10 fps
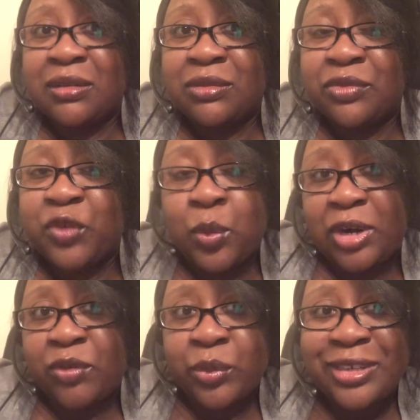for
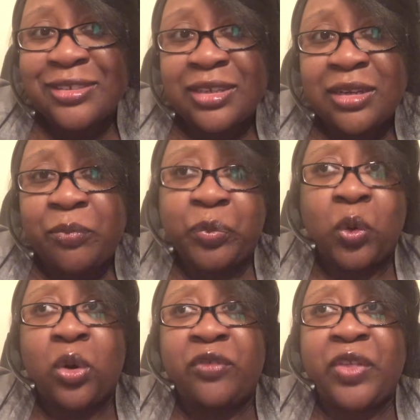whatever reason,
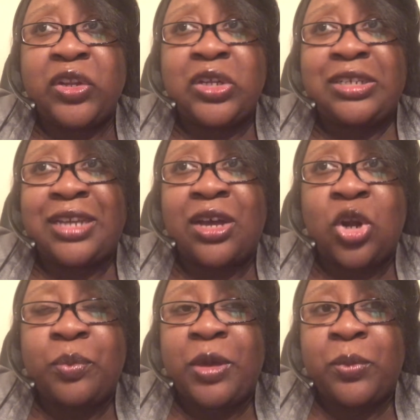or if they look down
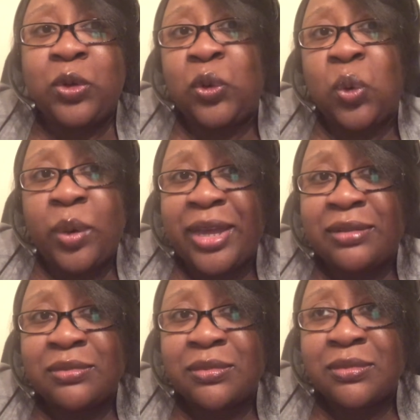on people who
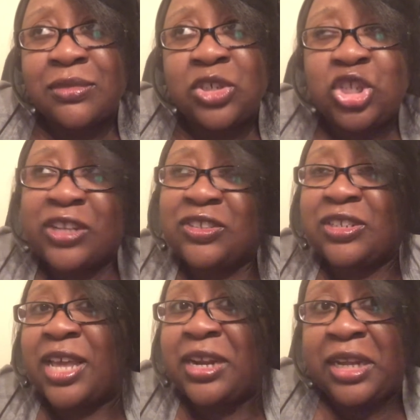quit just to
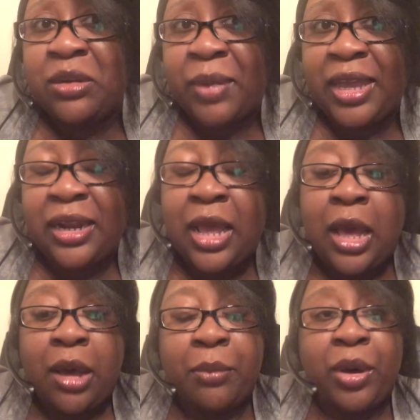date an inmate.
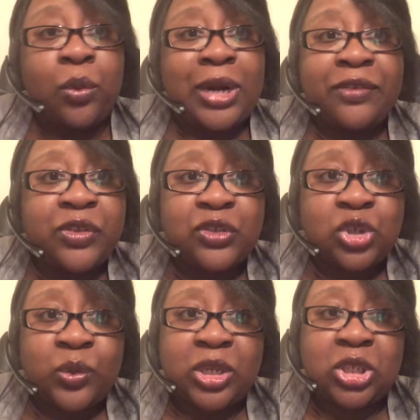But whatever the
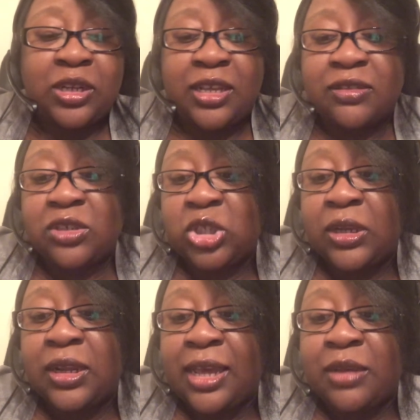situation is, she
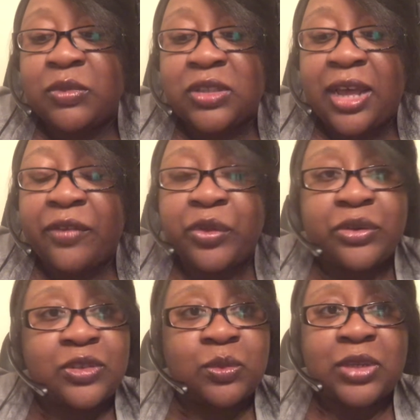claims that
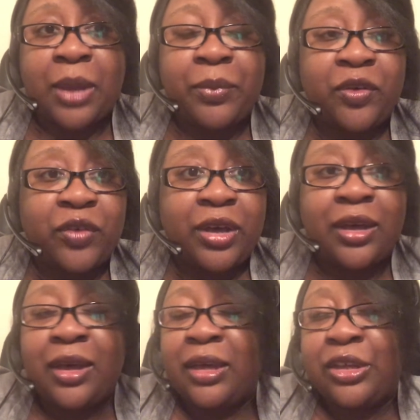there's some type of a,
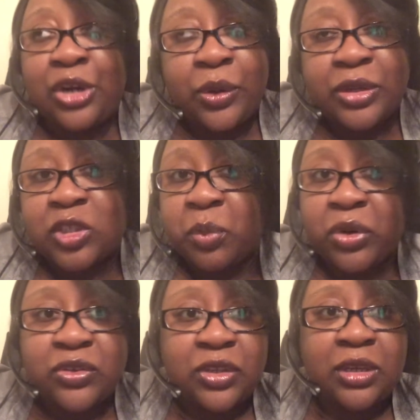you know,
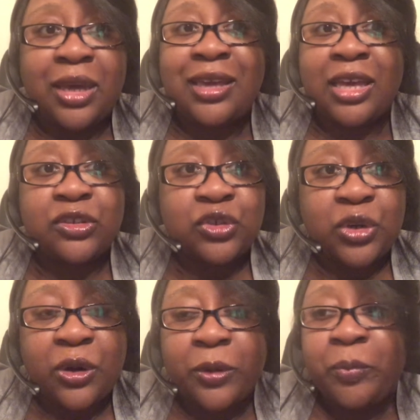conspiracy against
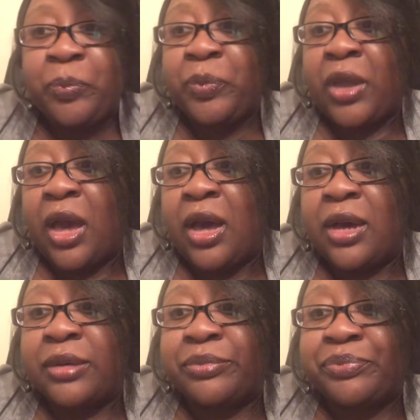her
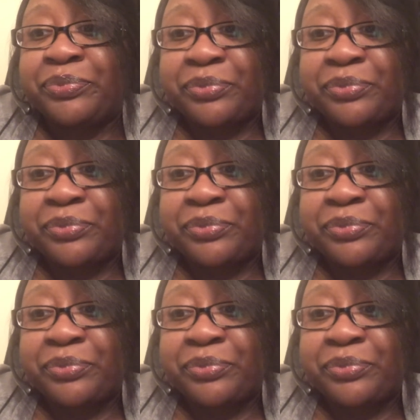to